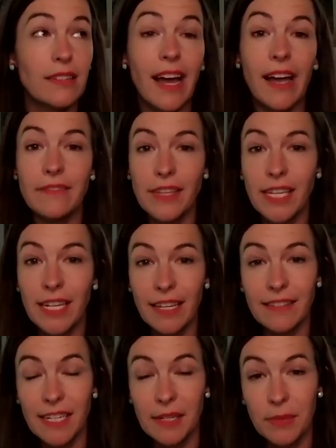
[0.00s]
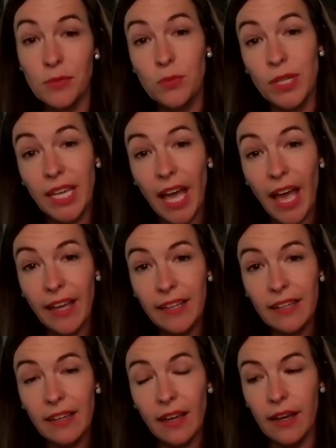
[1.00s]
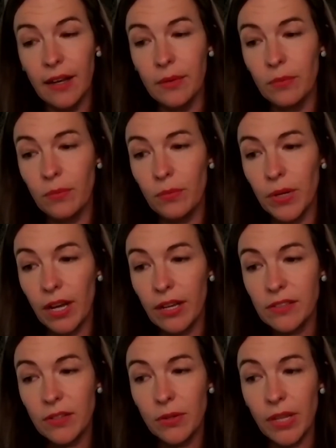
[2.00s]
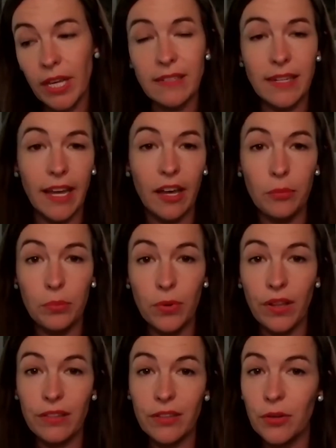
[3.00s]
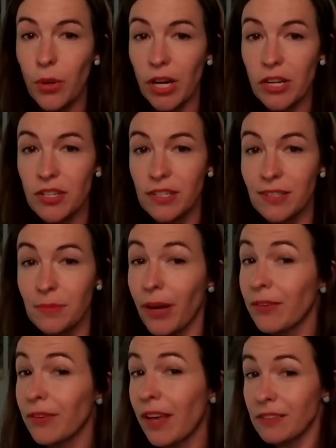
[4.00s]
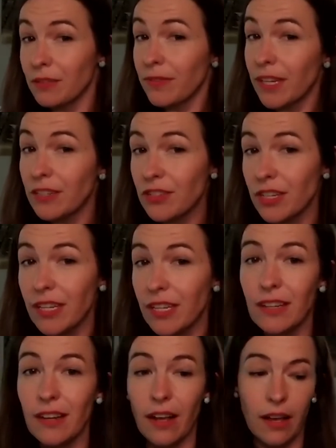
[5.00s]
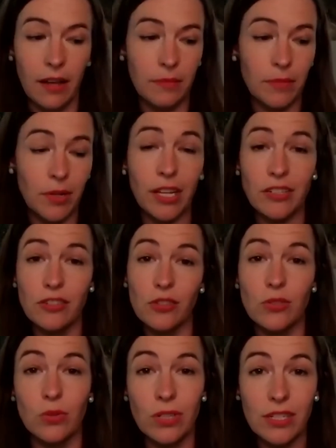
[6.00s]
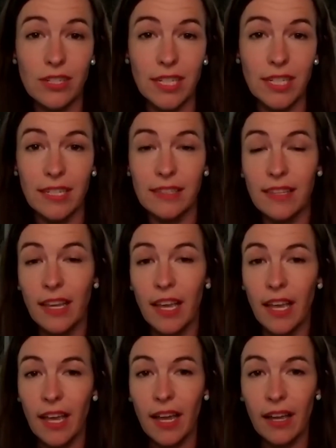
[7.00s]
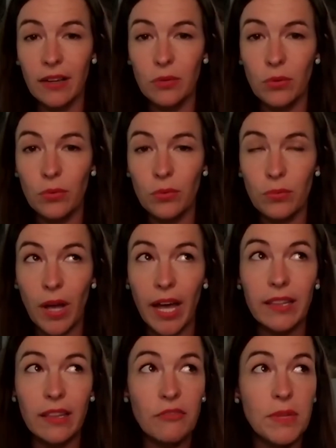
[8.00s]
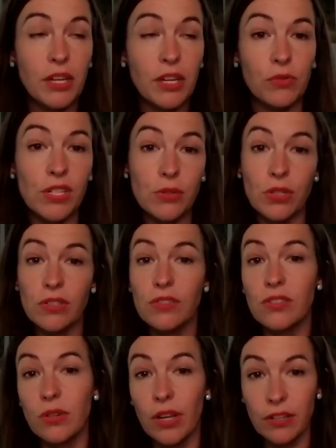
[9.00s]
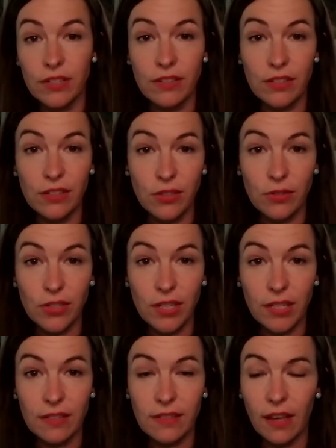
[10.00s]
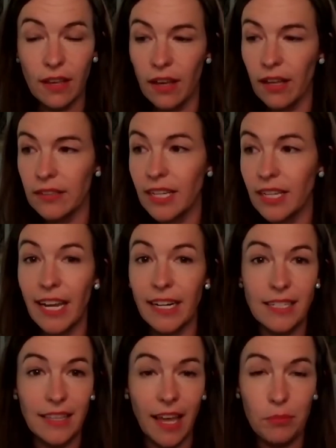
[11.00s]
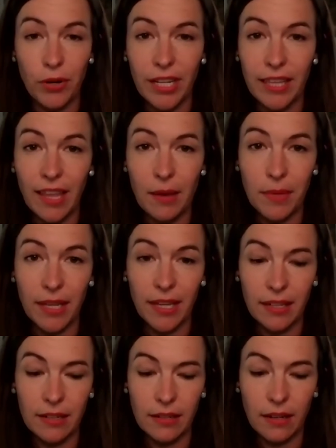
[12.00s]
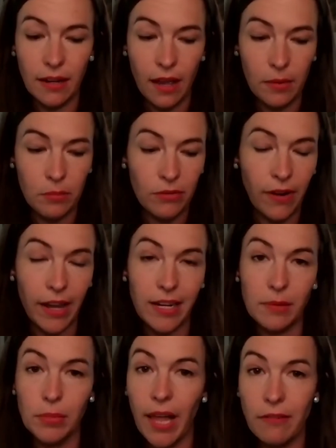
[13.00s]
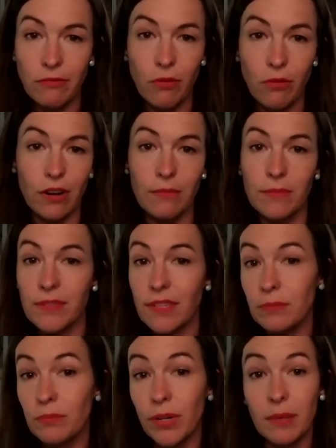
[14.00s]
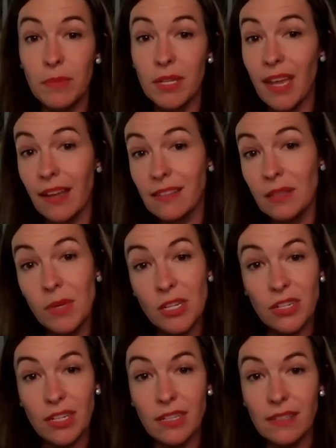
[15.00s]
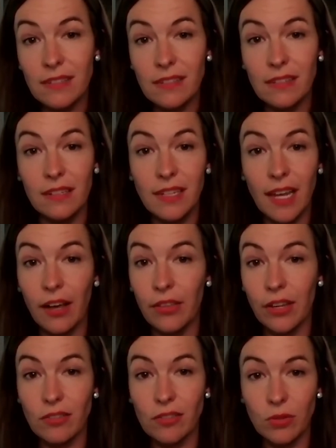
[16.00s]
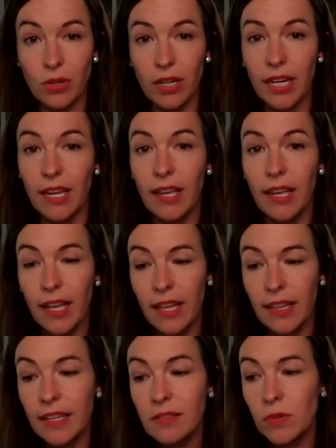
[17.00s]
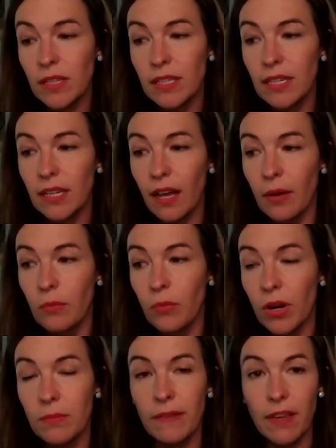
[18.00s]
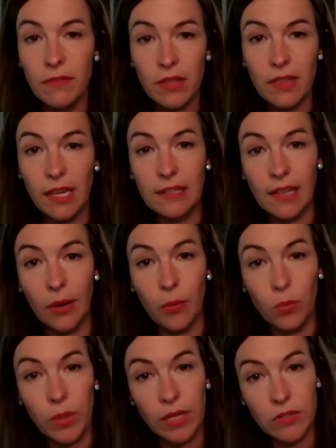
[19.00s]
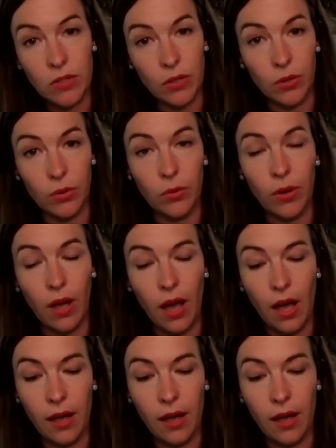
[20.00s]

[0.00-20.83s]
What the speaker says: dive in as deep as we can. We also like to help with questions about conservation, collection storage needs. I love being a resource to other institutions, connecting them, bringing them in, providing platforms, bring them into exhibitions to tell their story. That's really one of my favorite things that we do